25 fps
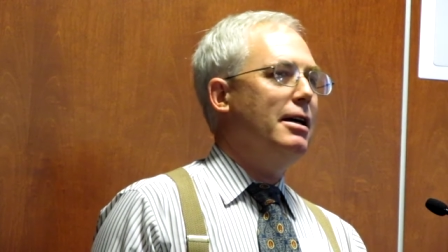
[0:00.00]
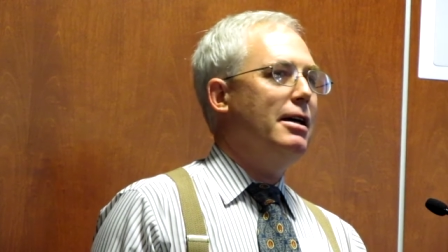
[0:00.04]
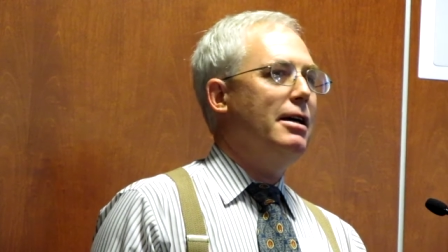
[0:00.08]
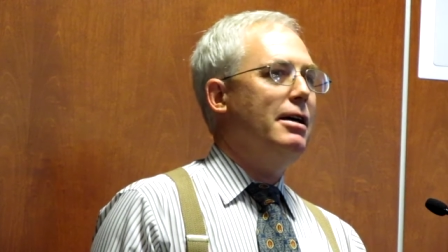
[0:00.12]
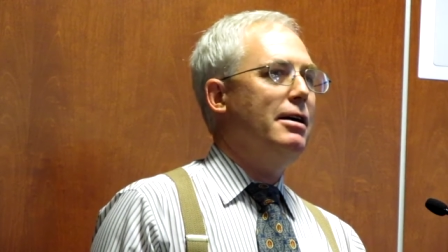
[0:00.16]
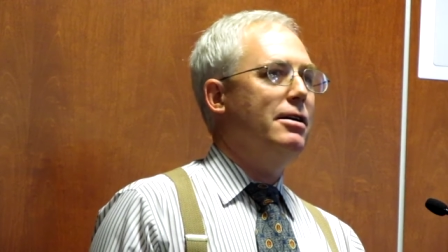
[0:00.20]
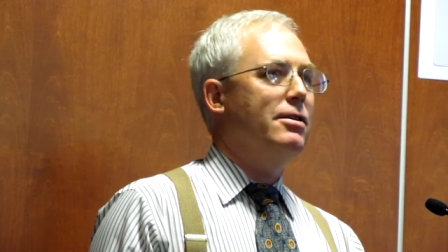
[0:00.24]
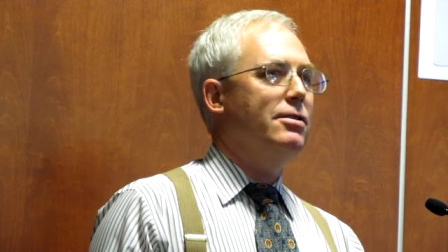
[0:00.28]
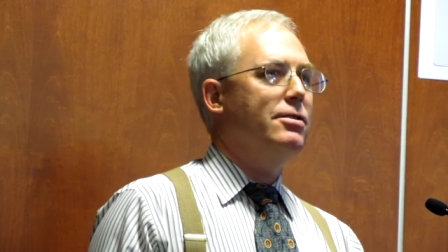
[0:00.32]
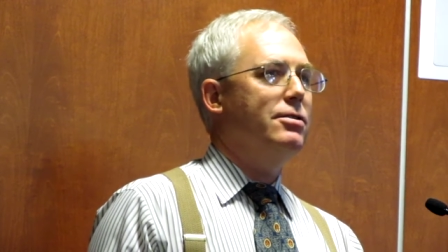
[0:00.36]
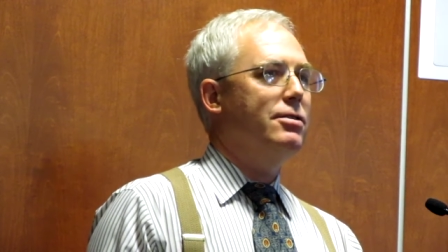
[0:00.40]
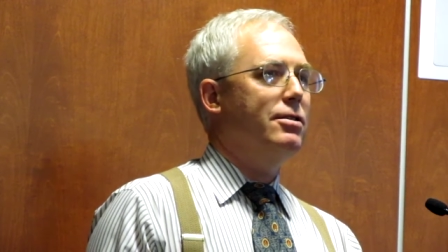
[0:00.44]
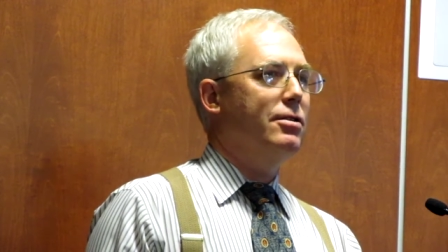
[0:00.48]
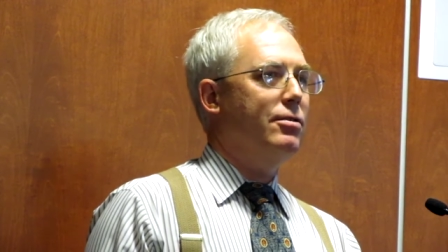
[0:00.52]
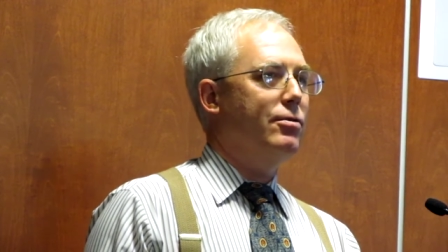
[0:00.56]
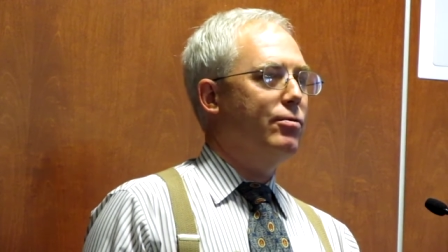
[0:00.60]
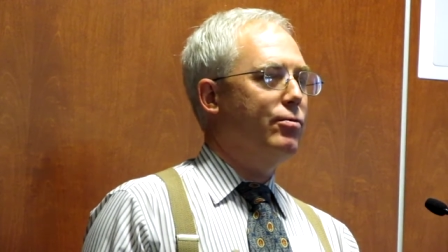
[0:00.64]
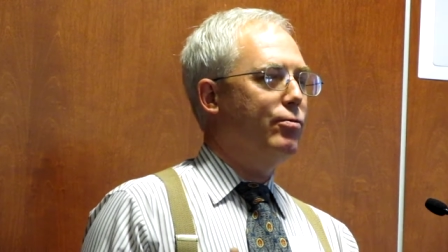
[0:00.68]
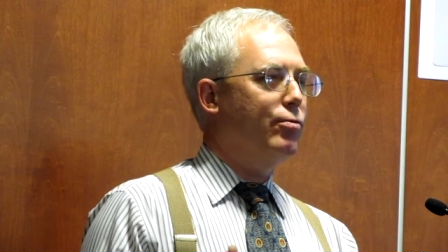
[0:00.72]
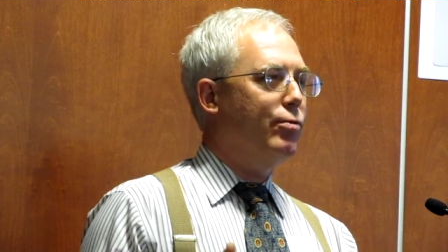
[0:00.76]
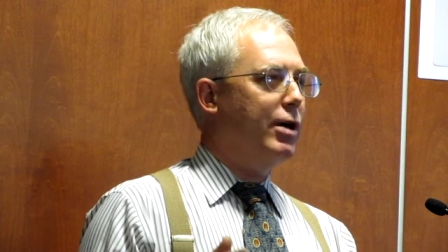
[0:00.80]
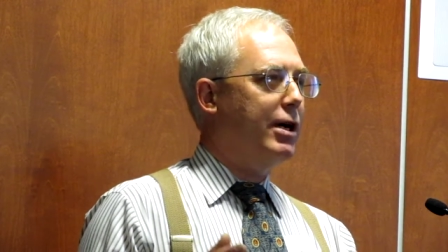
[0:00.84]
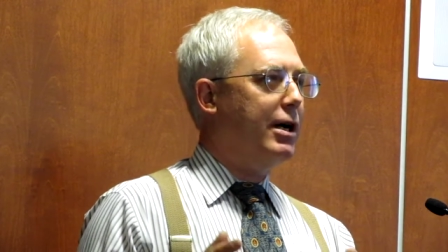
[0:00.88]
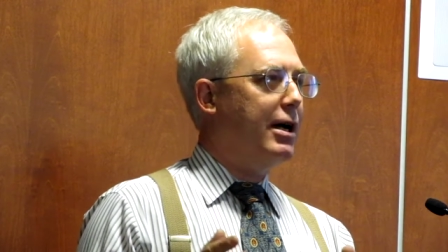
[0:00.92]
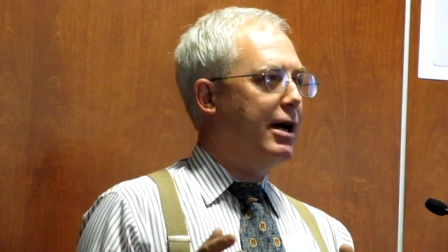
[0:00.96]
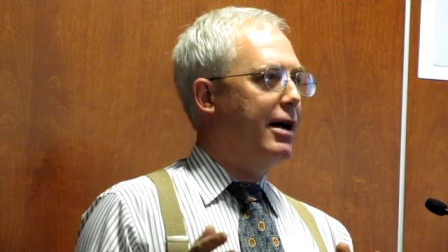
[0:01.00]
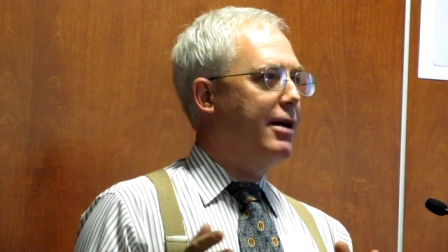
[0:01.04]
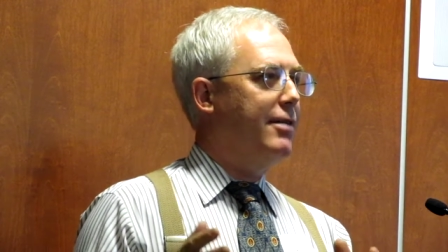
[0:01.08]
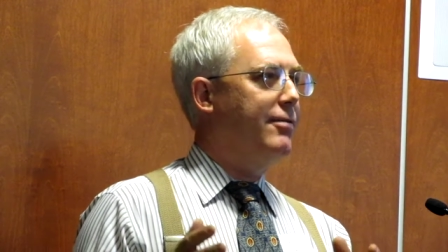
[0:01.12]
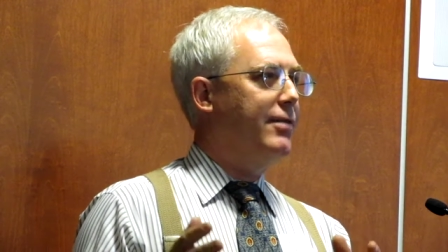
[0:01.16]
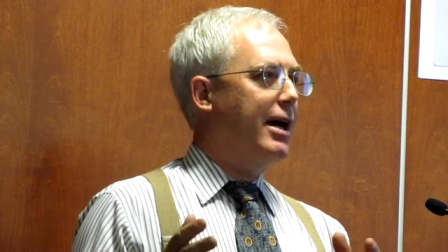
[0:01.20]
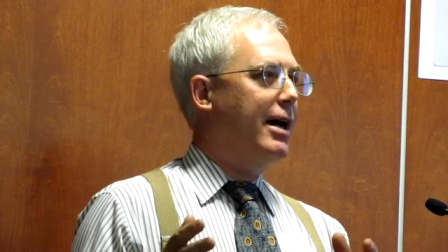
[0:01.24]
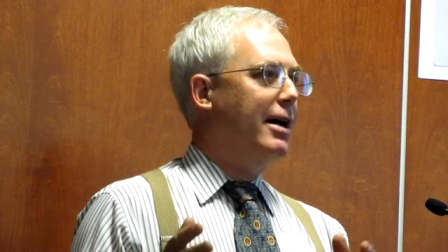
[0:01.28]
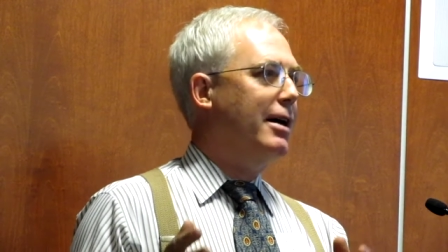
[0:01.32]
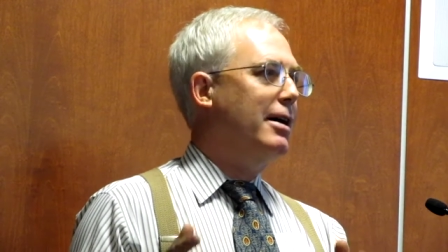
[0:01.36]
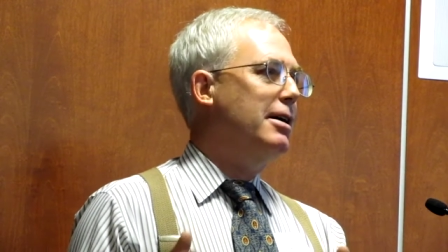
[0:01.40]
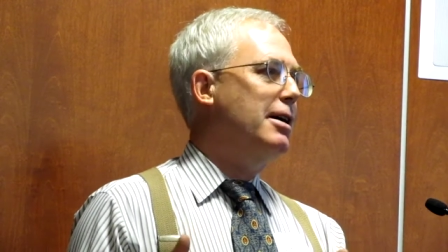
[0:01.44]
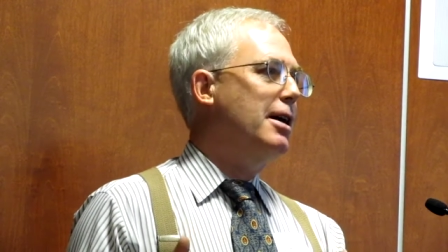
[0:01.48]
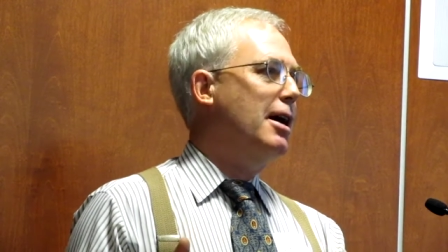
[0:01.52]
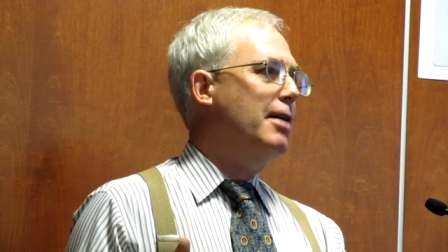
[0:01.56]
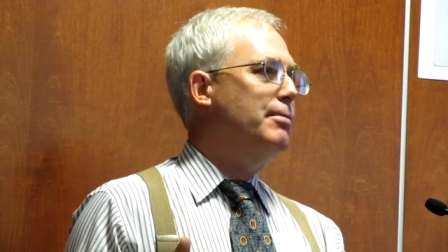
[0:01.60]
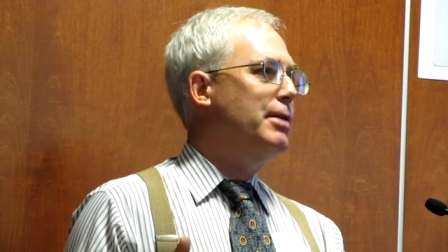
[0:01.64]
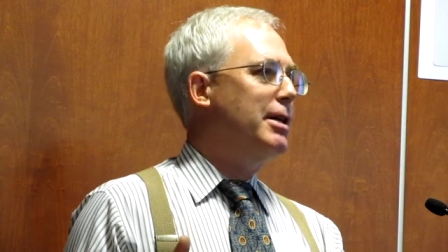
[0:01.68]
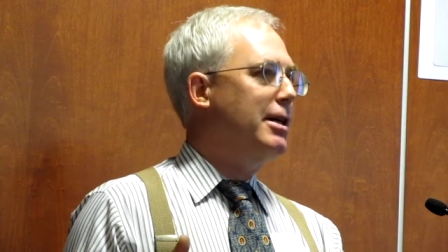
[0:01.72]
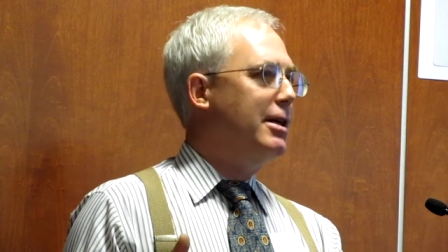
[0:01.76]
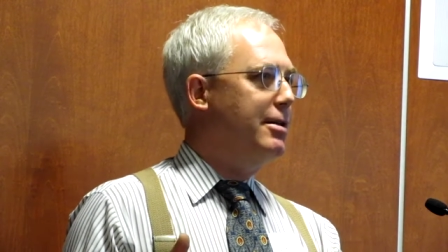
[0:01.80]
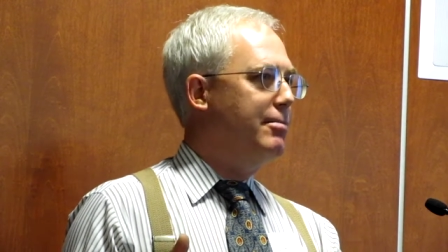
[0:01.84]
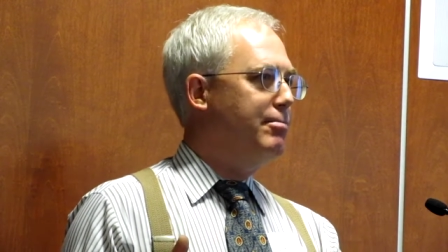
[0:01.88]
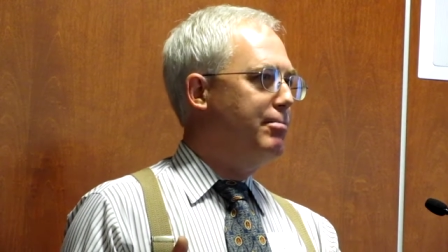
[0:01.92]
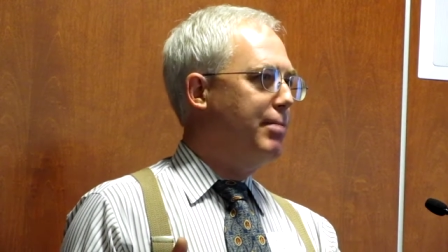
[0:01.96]
is what kind of
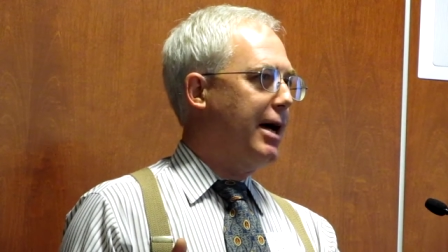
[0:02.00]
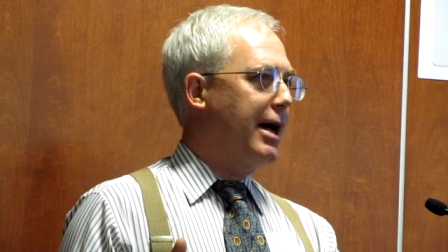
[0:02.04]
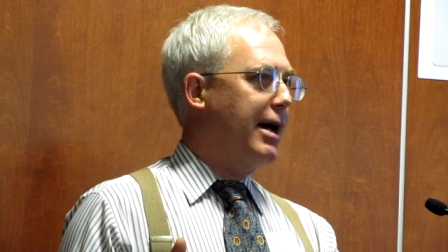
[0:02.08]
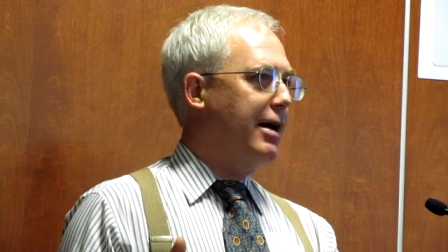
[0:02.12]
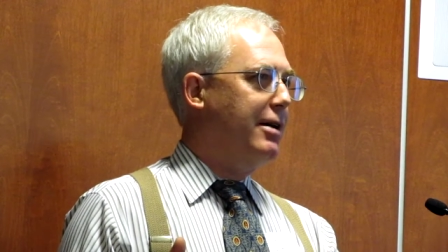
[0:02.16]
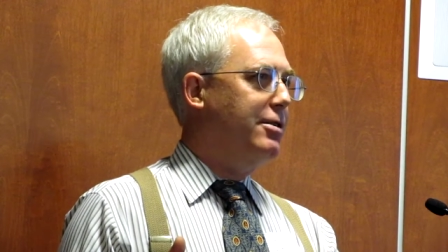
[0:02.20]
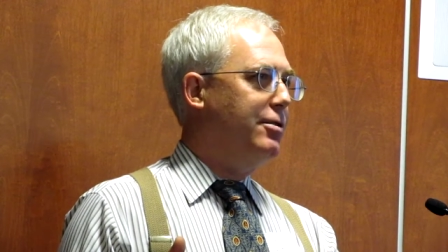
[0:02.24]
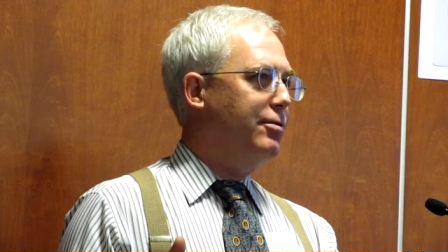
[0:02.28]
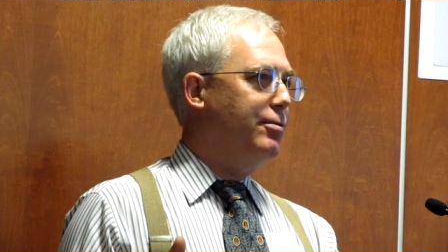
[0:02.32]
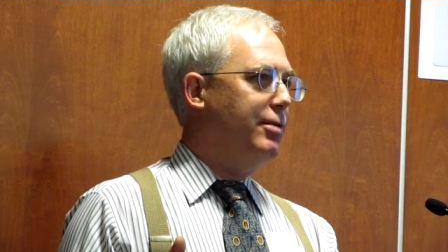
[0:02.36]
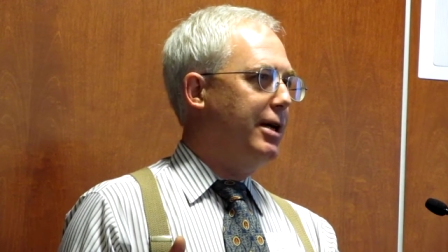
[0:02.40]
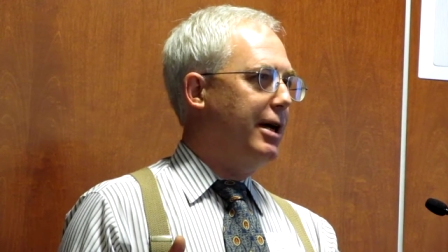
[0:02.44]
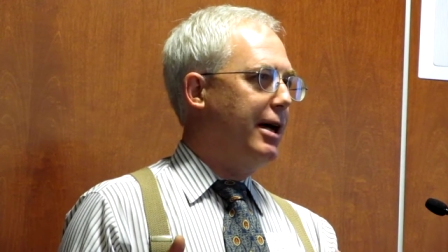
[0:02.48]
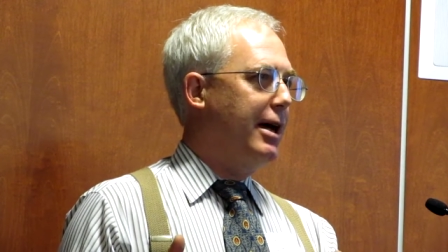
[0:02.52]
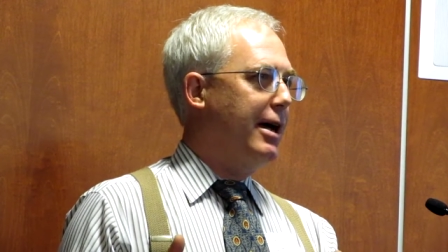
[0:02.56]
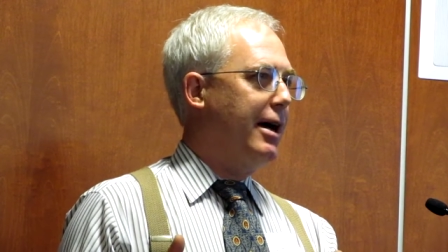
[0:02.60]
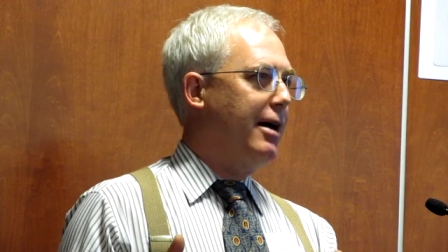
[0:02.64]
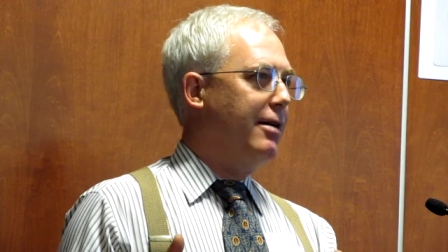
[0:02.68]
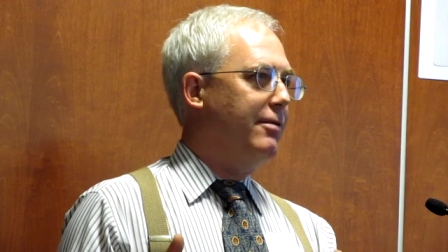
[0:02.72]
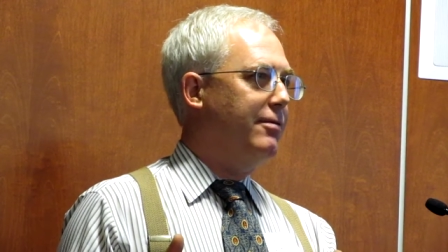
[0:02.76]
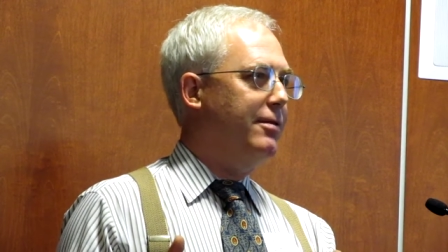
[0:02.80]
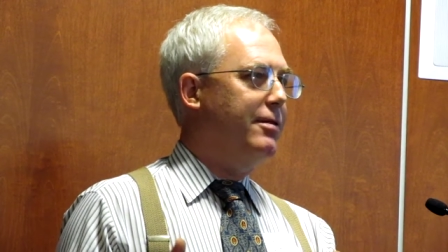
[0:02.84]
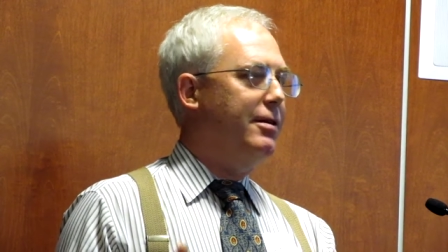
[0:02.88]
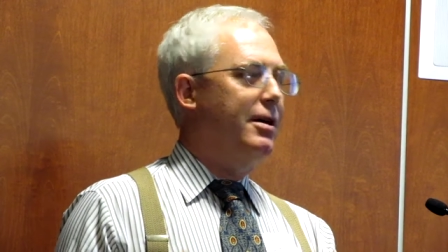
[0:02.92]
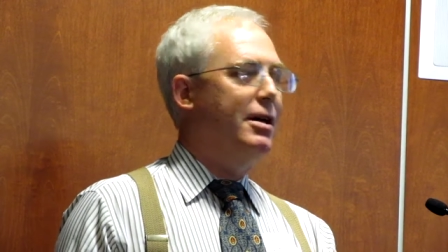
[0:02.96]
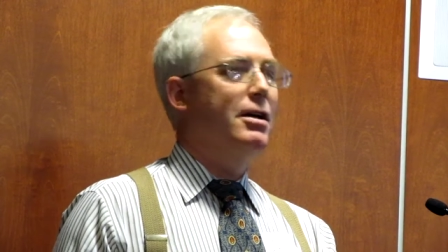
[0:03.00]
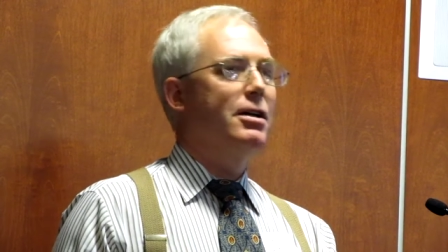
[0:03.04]
economic impact do we have.